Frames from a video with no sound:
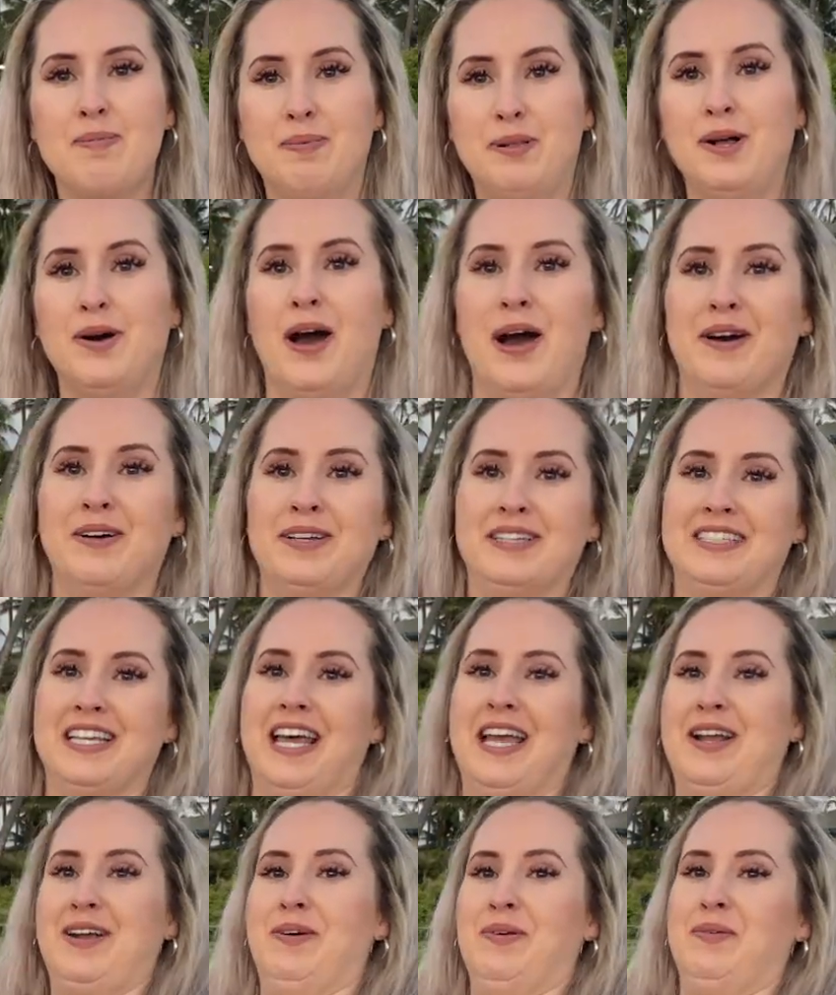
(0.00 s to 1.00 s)
blue, I was
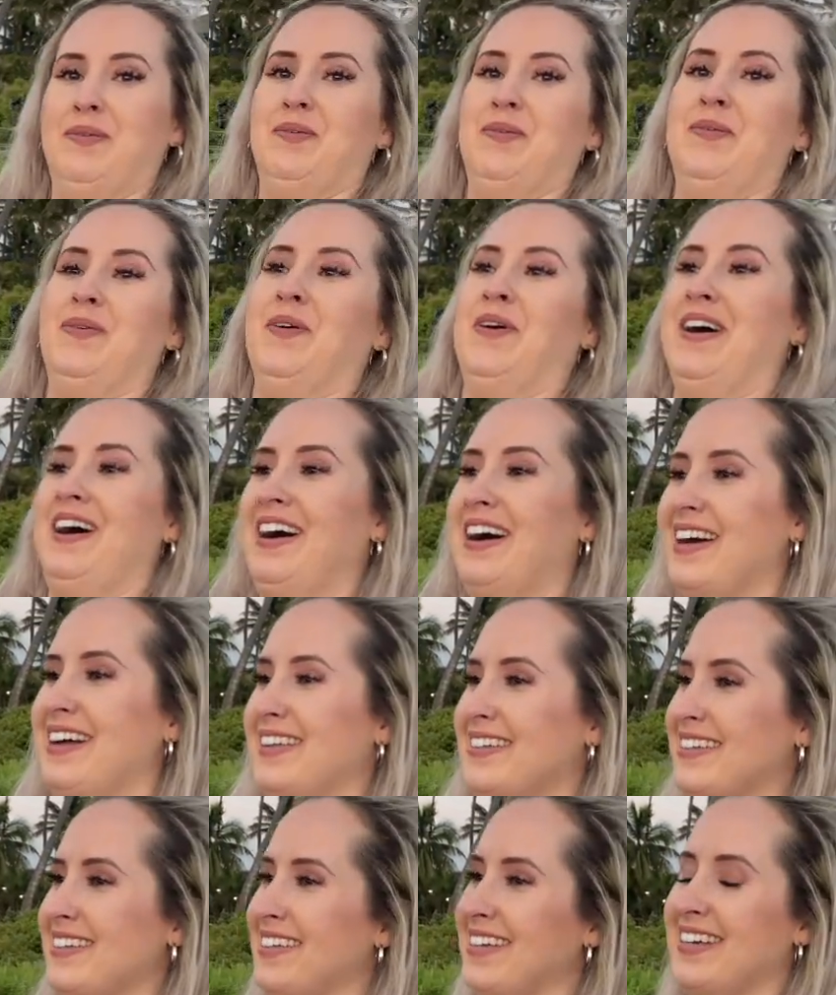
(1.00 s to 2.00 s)
like.
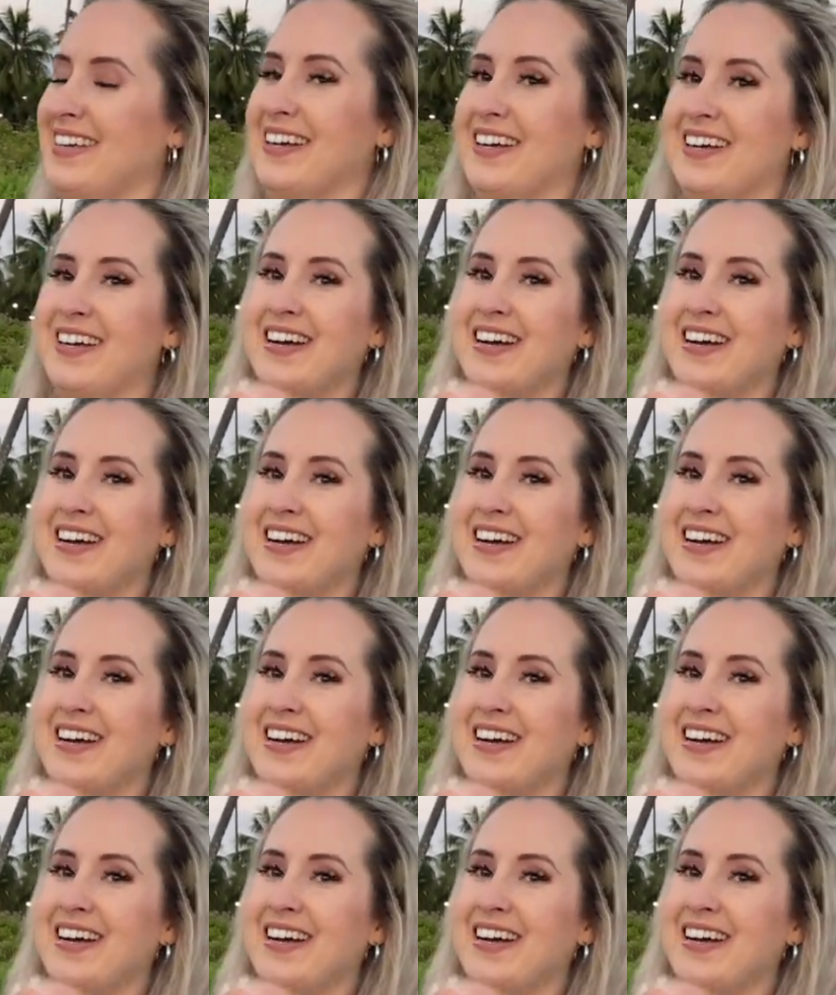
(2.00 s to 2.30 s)
I was doing a